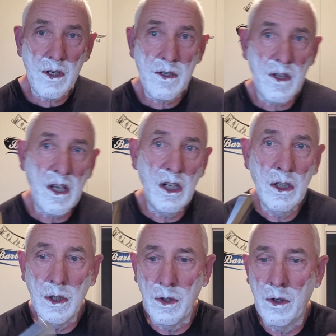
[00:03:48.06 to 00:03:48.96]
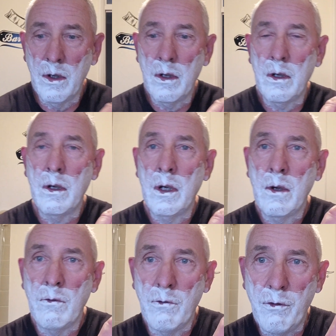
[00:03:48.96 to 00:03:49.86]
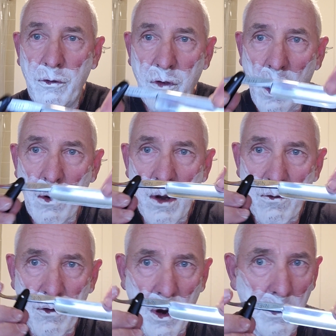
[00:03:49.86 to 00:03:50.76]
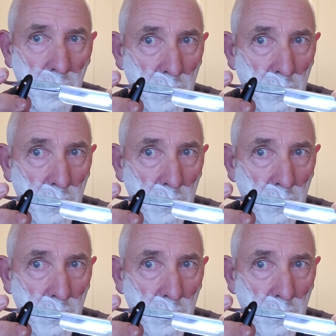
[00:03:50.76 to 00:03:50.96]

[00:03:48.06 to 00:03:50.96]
is the urn. Very, very,